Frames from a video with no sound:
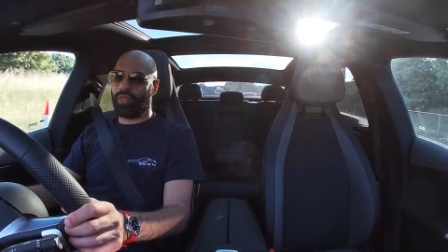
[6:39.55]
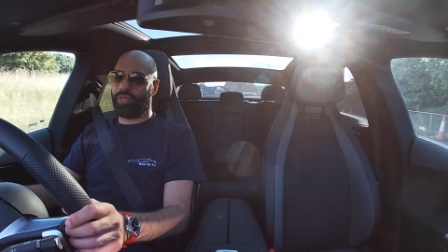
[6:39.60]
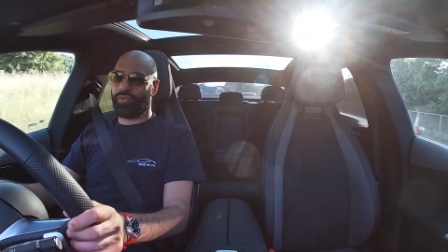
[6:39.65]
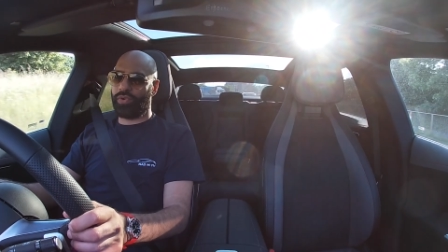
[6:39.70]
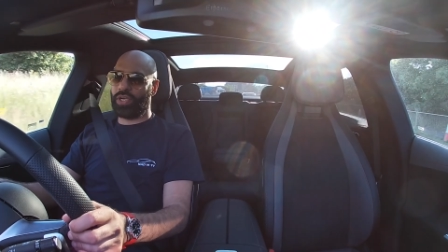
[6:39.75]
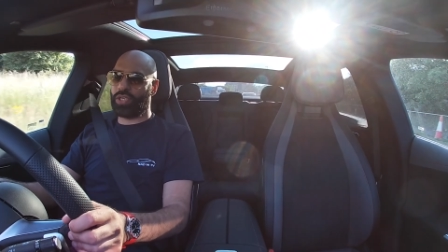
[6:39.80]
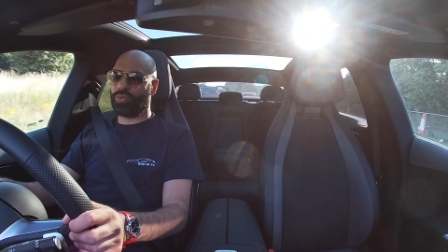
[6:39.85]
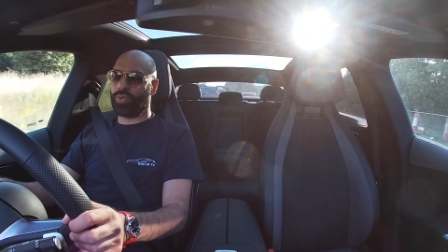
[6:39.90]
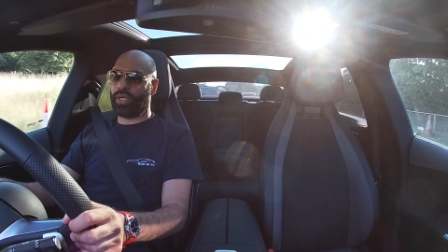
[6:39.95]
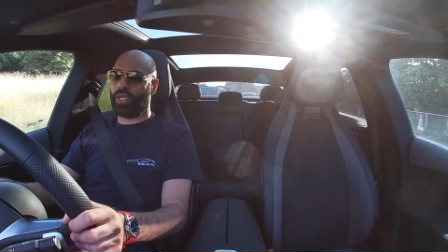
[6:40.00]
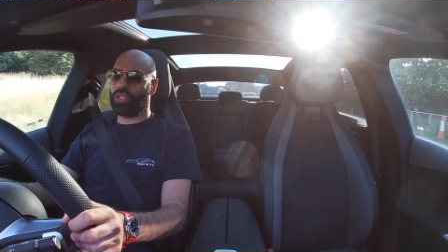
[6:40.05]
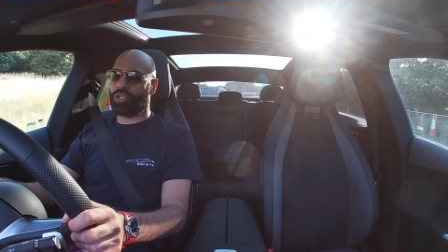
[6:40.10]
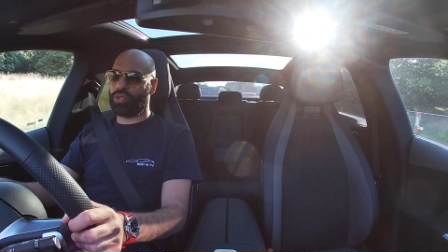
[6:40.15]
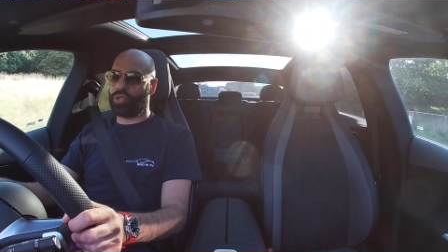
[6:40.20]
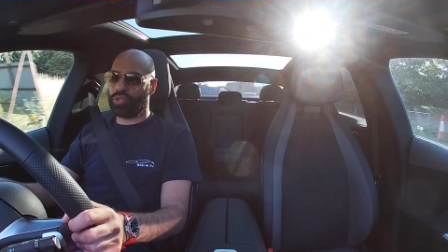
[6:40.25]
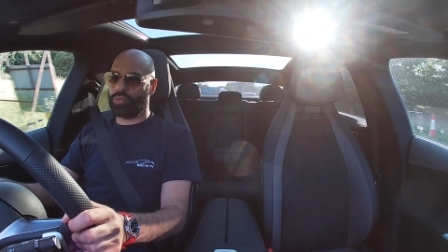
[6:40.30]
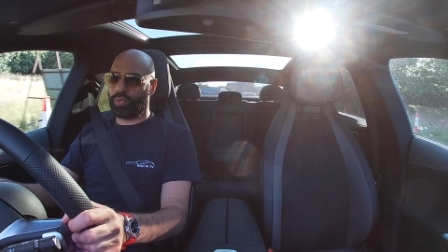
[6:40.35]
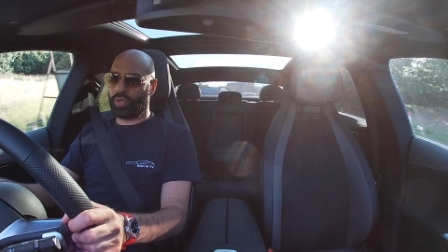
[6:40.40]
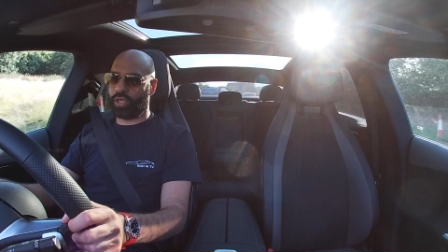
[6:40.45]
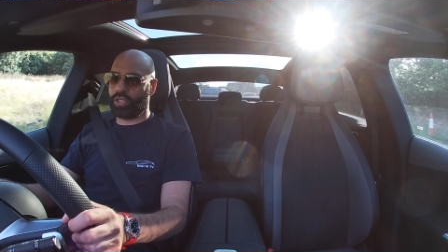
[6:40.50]

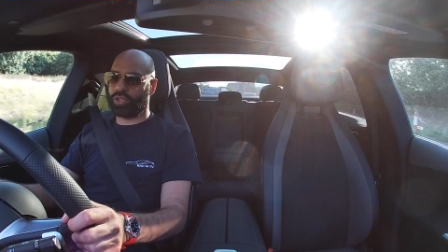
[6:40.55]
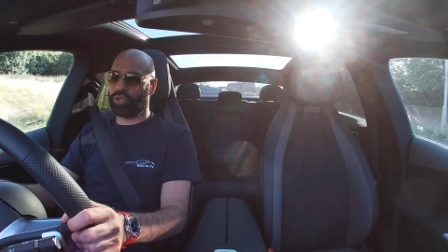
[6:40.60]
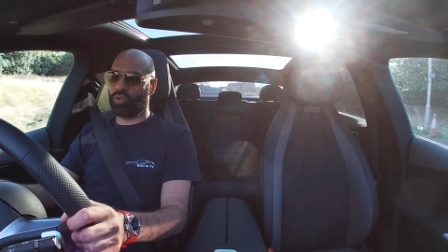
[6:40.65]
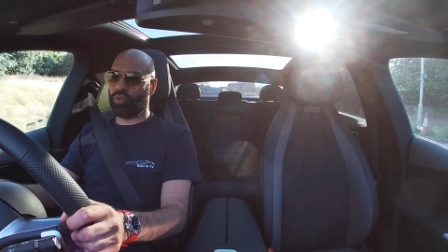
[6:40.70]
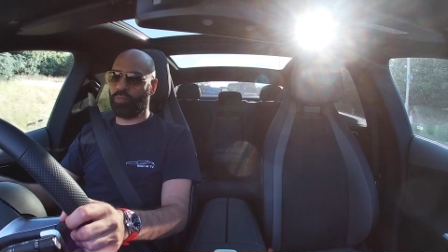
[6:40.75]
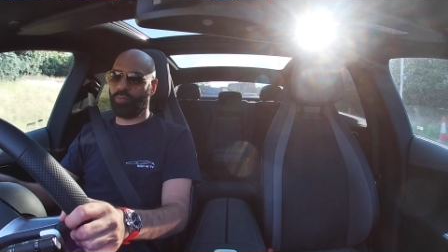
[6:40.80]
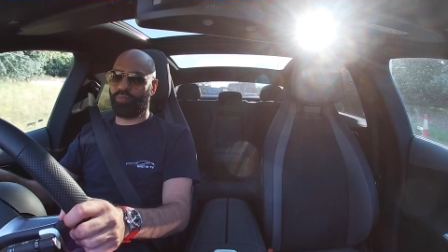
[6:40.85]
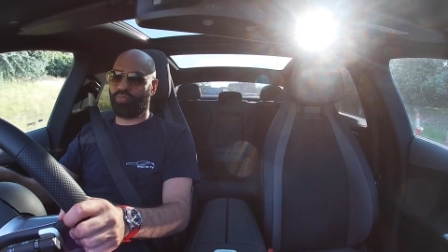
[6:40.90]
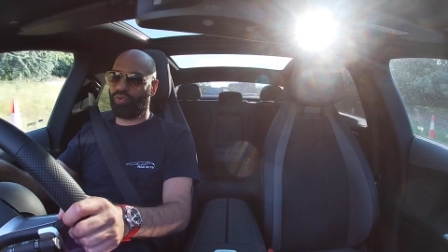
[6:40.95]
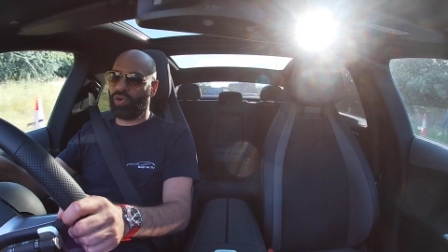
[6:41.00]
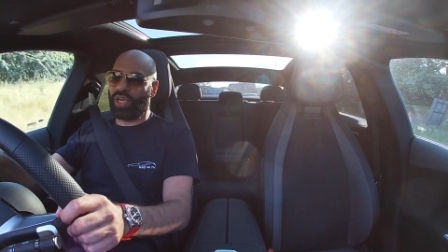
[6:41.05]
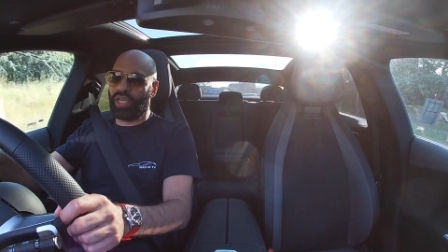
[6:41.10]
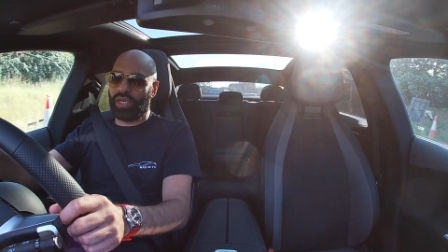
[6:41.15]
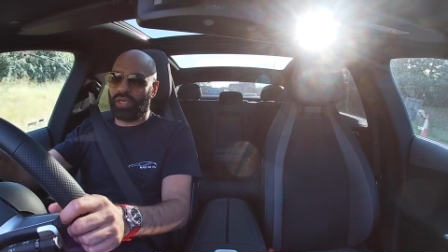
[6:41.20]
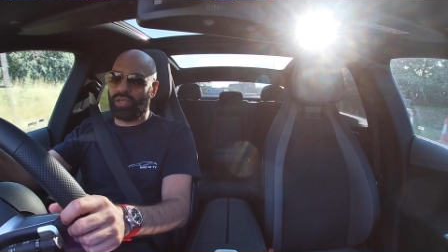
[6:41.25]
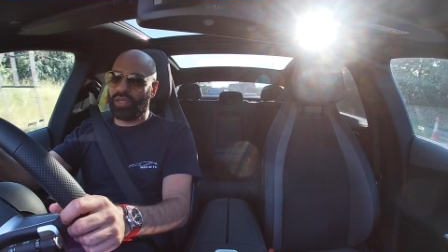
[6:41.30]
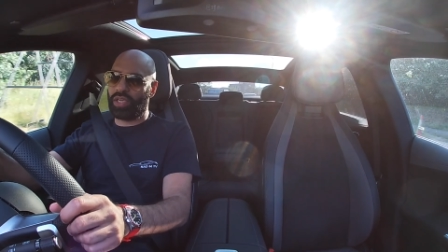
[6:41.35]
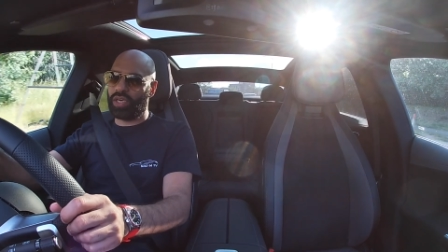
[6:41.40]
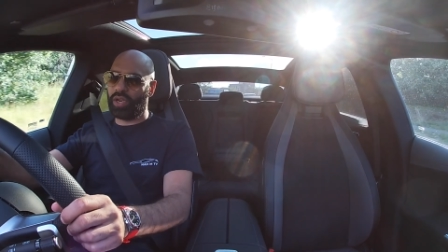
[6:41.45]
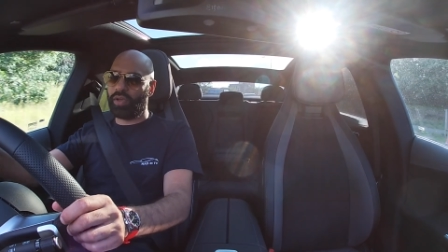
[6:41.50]
322 is what I saw.
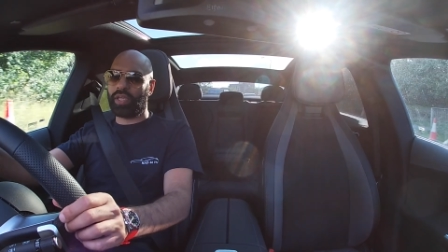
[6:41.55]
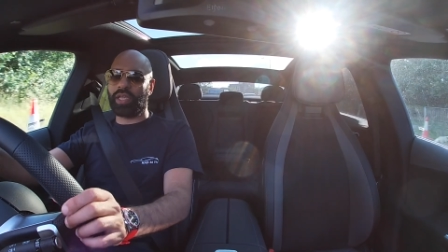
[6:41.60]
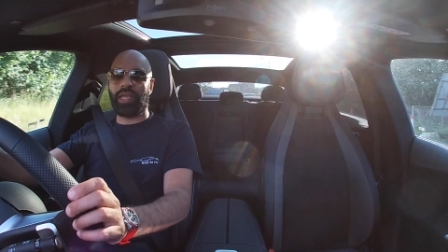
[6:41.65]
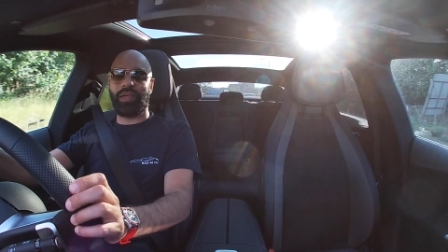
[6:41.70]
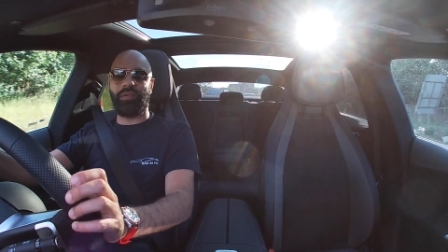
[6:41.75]
Brilliant. You know, it